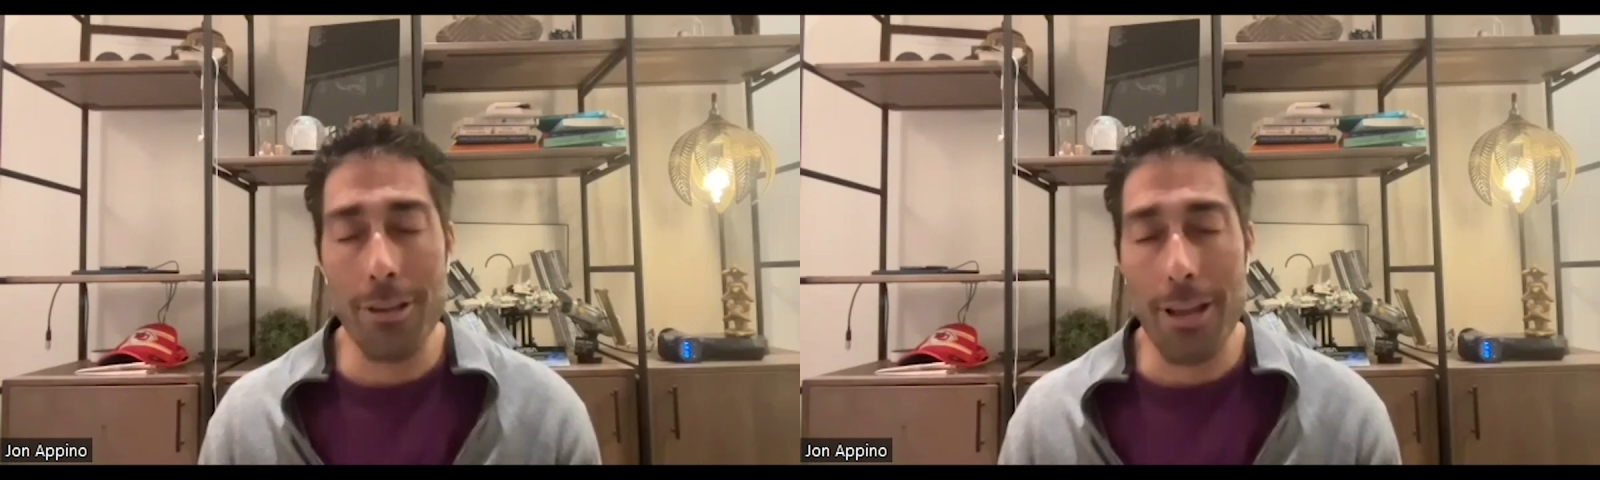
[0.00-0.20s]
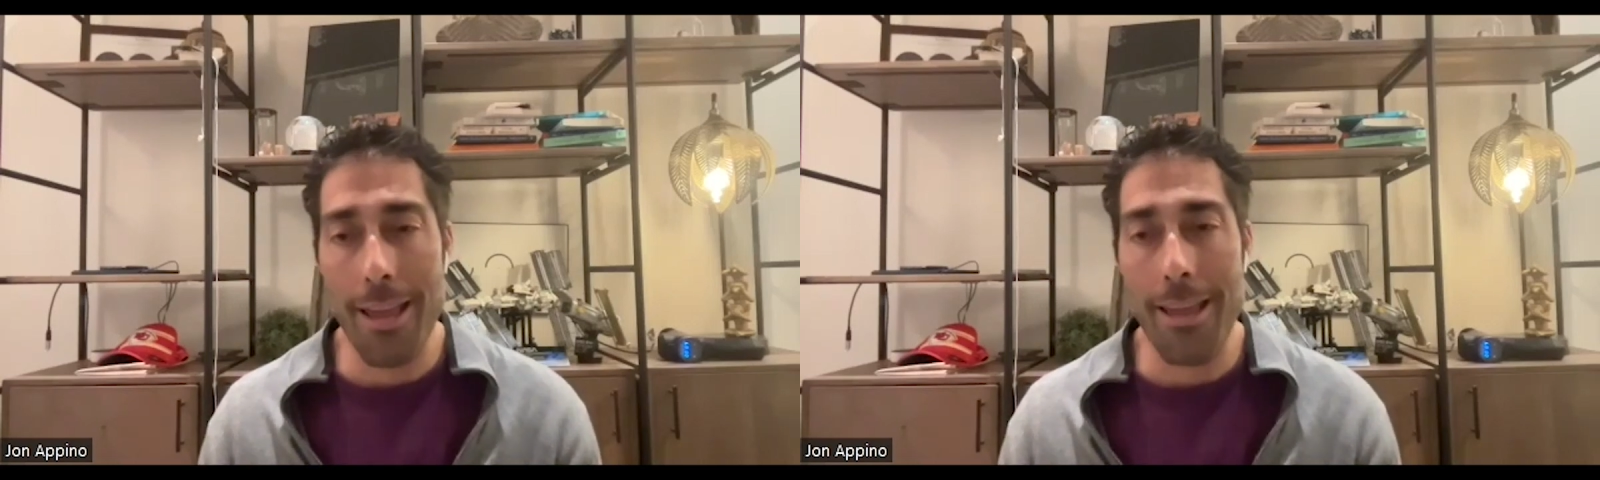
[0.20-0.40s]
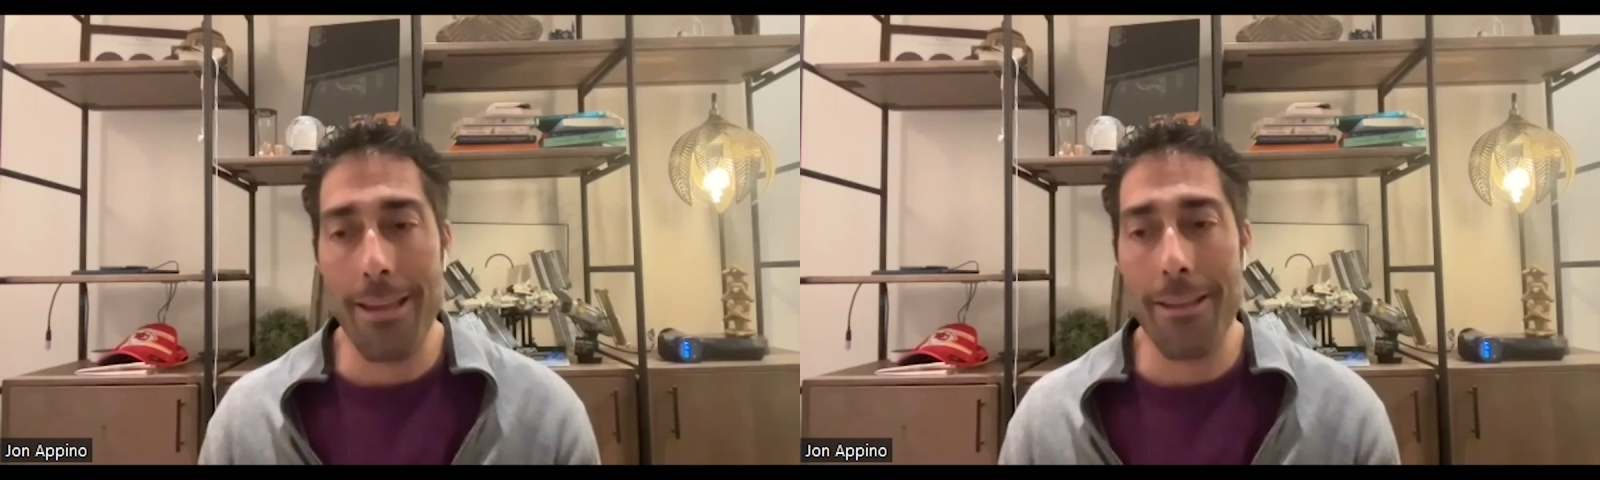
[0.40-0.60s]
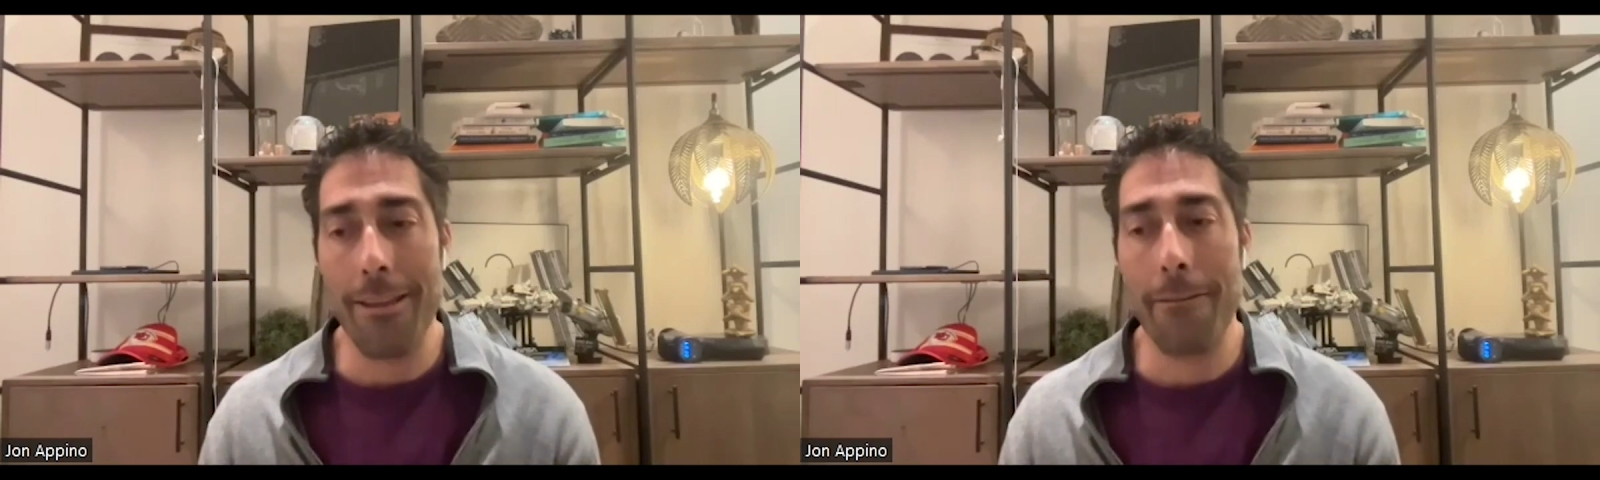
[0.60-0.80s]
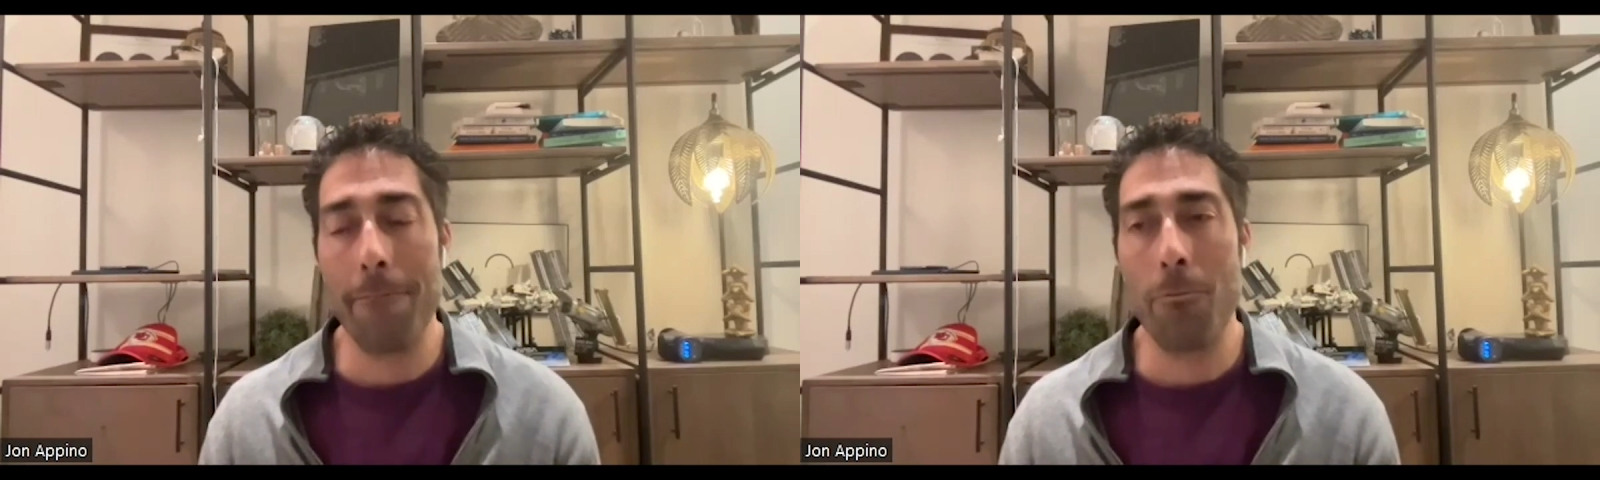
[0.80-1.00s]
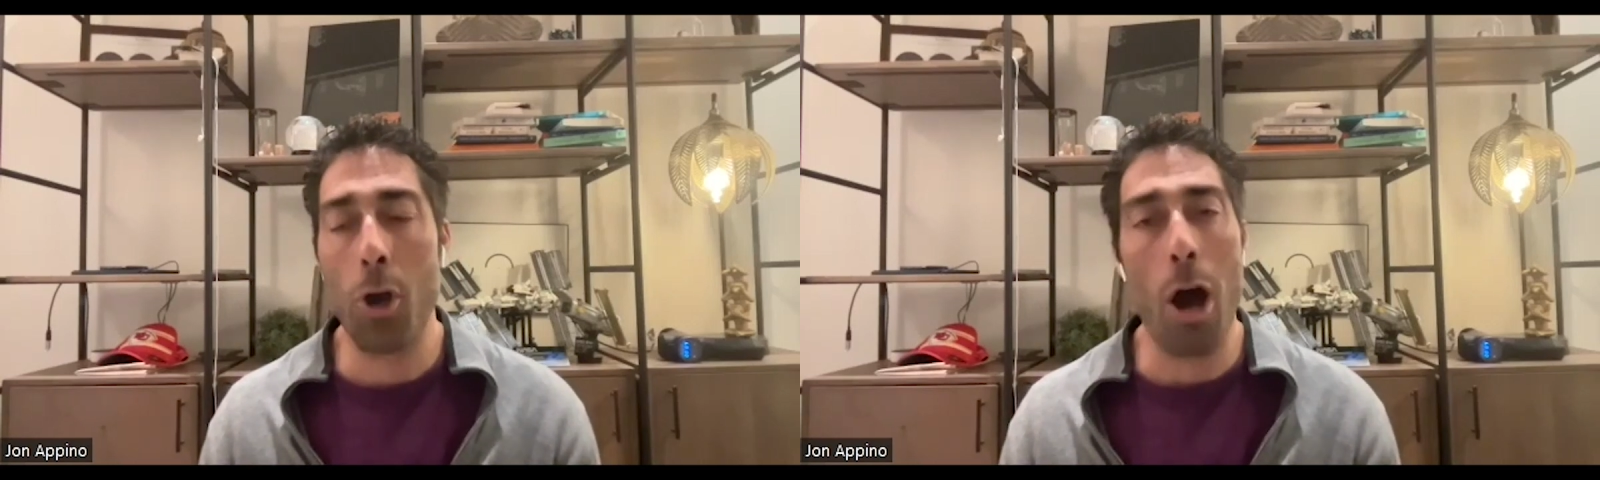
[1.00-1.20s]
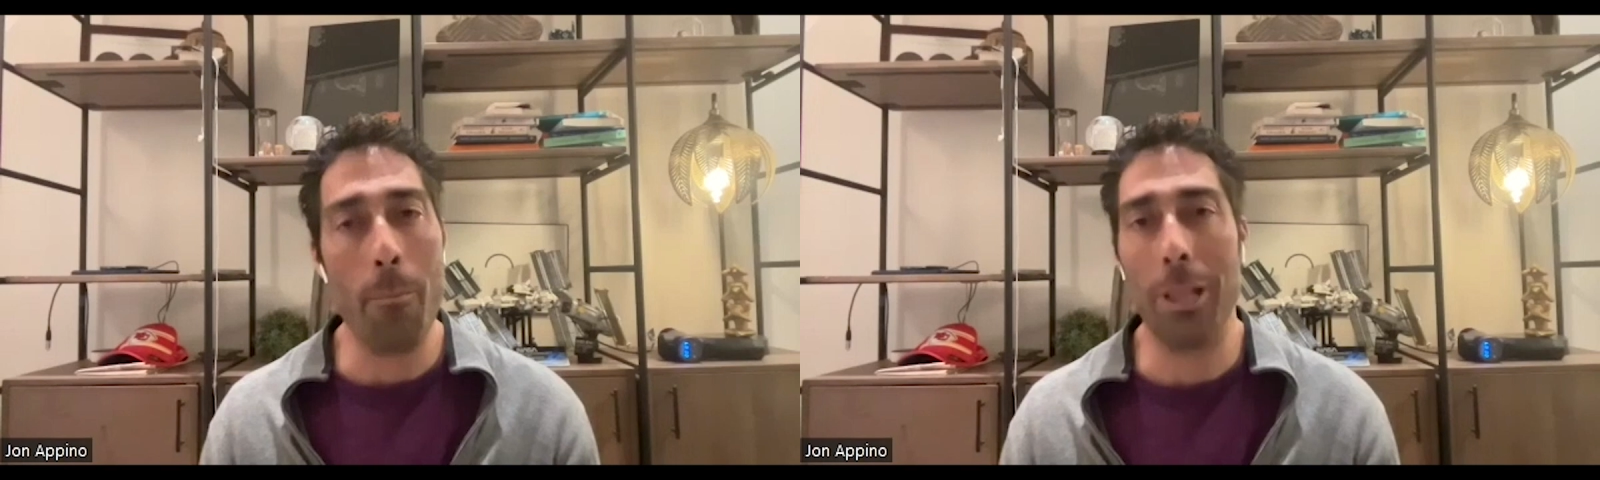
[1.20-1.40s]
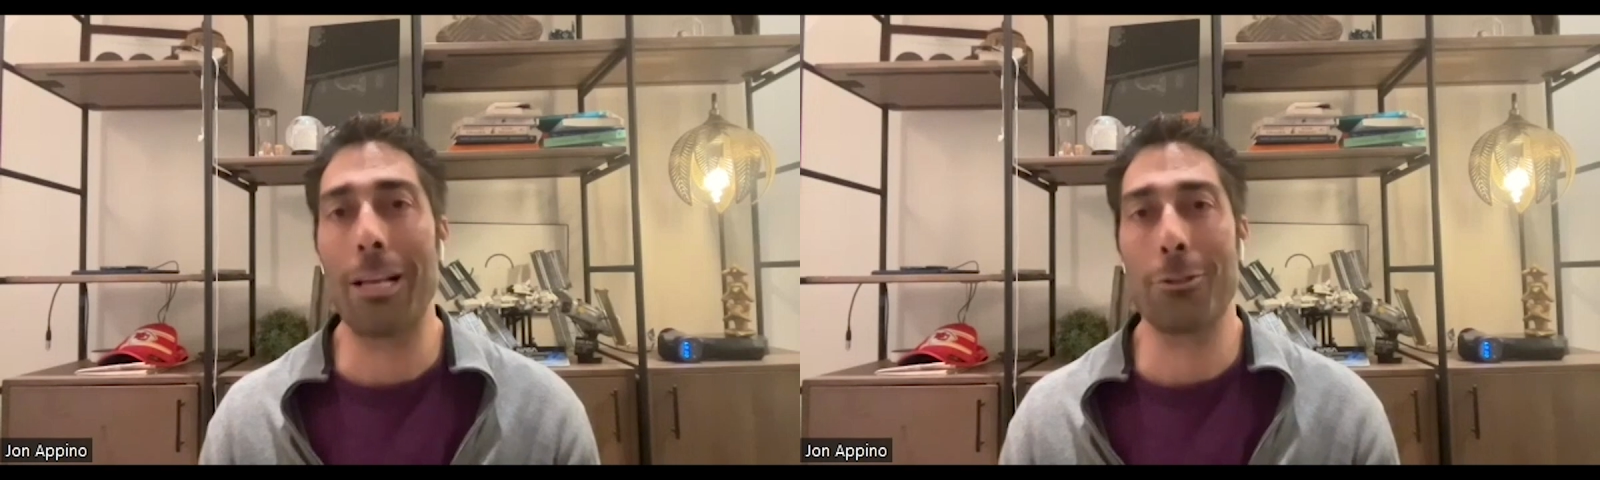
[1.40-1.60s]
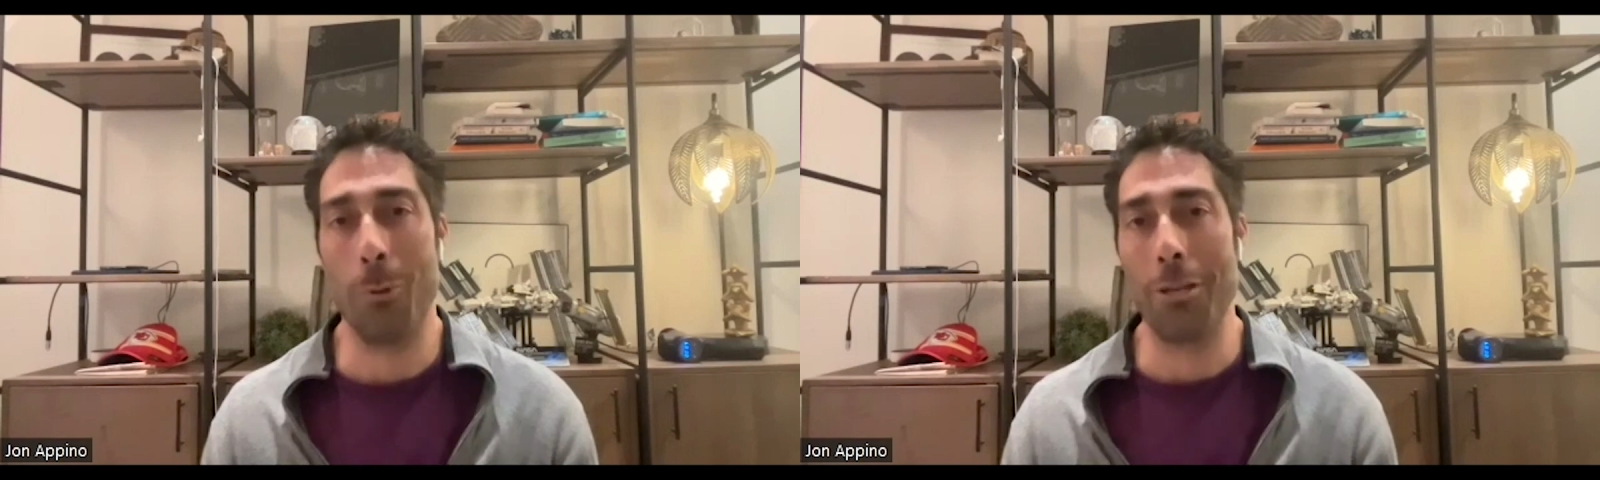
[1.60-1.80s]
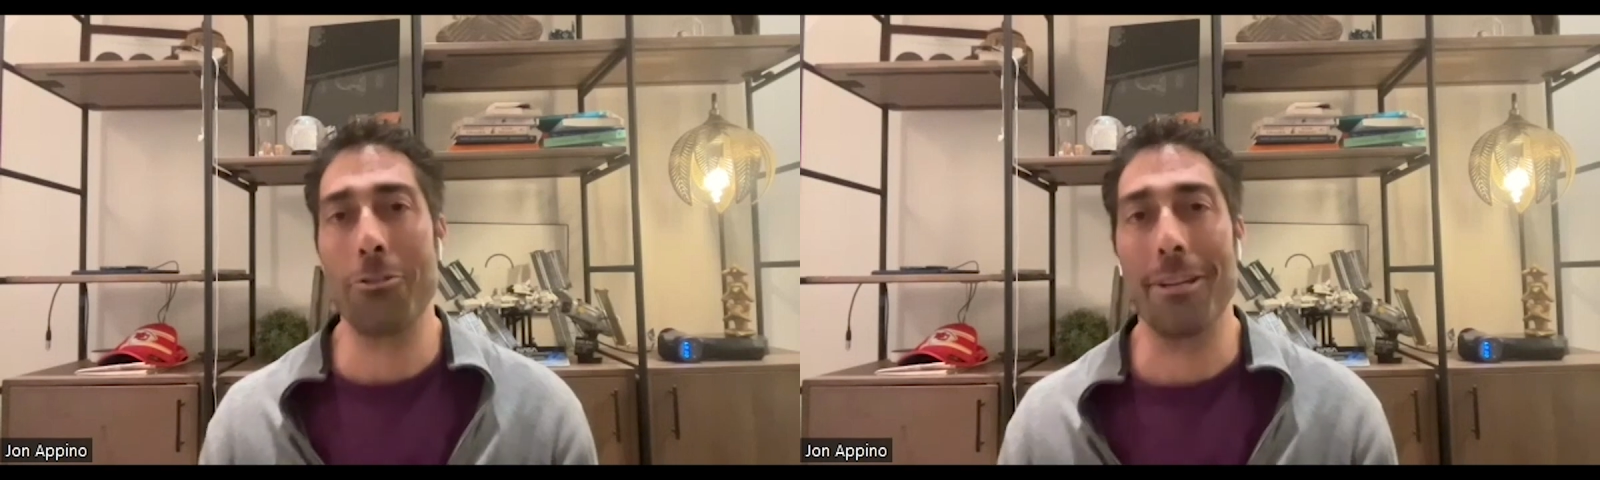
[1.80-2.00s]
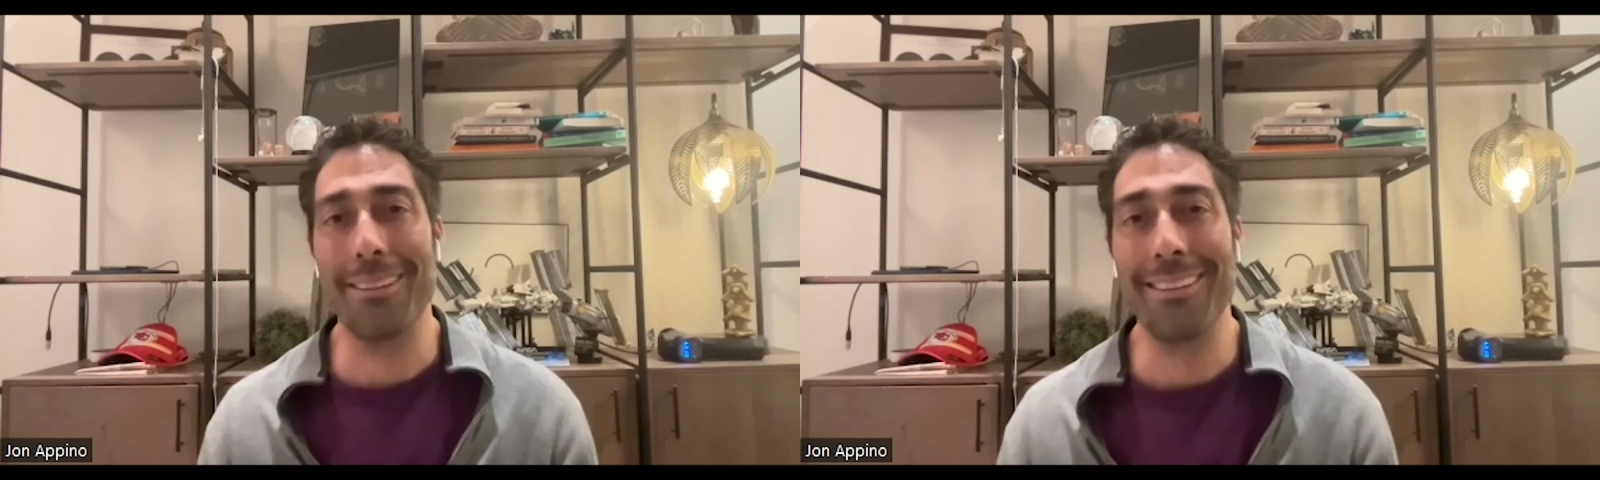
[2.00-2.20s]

a complex question.